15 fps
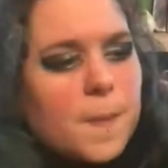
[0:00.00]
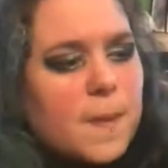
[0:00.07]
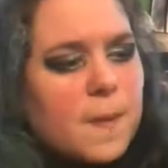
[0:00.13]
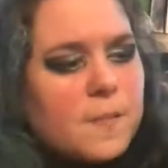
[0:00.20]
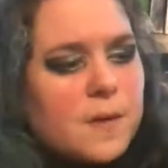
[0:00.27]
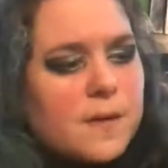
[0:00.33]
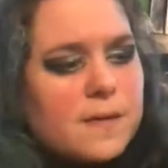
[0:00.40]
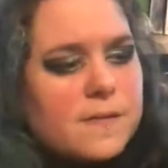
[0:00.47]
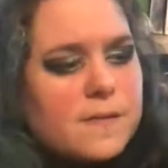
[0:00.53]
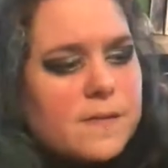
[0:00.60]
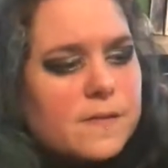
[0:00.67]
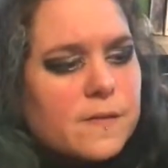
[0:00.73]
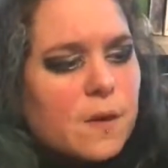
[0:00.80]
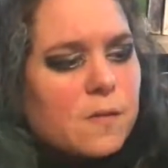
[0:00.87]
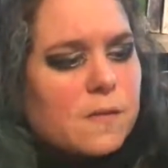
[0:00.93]
Predator's
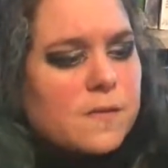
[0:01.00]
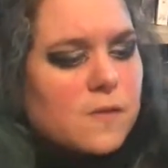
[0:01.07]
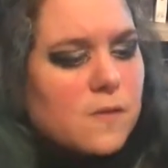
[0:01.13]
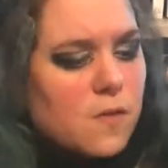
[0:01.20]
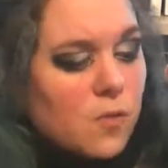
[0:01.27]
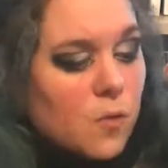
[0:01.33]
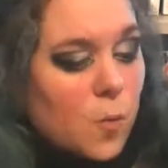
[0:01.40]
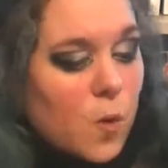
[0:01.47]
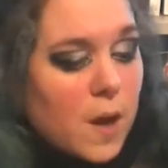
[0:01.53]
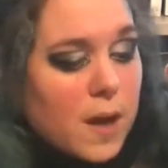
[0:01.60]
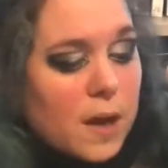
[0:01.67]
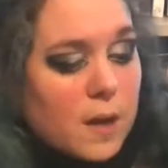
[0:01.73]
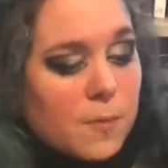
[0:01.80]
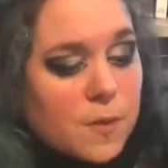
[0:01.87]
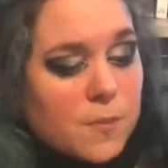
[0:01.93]
Gold is on the way.
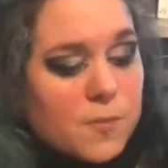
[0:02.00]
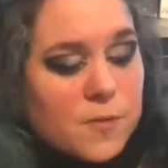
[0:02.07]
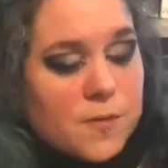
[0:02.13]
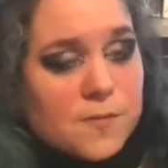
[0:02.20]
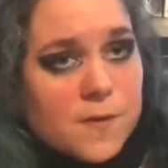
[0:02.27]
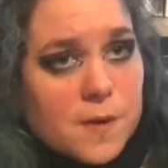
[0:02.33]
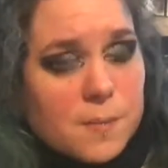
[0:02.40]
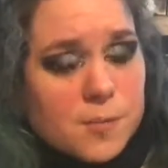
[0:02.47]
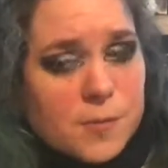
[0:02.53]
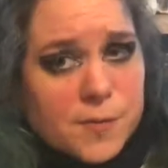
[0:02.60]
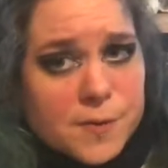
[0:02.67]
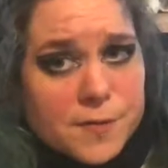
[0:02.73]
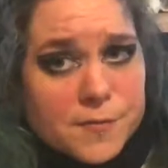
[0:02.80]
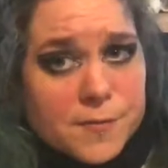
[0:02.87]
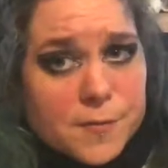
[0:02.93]
My boyfriend bought it
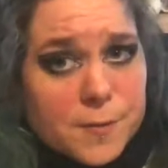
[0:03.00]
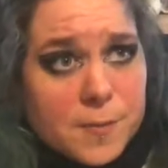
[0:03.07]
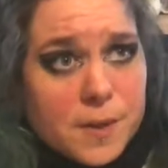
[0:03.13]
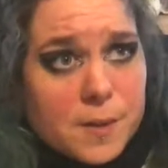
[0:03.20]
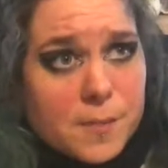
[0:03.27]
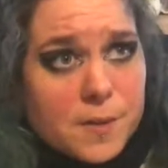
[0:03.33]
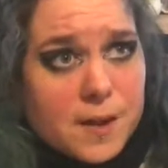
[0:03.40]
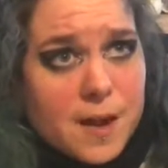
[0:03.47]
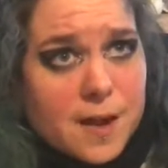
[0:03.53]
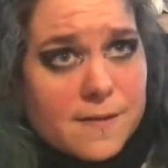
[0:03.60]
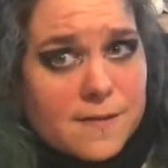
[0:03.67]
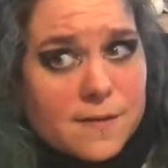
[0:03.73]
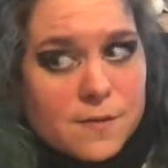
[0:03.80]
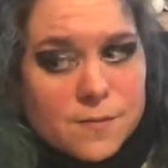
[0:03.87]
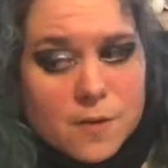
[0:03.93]
for me, but it hasn't
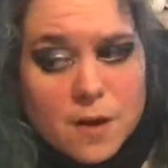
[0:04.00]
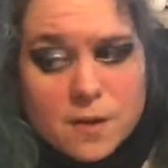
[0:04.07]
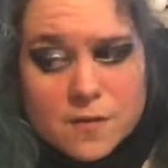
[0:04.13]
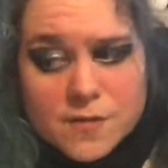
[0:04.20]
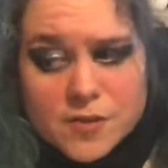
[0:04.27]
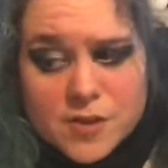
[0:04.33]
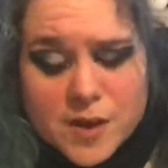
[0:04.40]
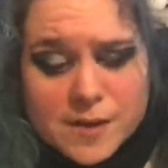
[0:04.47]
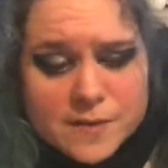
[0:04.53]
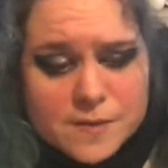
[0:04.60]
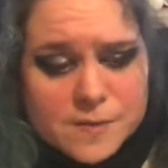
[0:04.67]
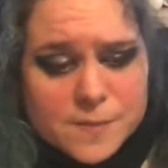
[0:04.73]
arrived yet.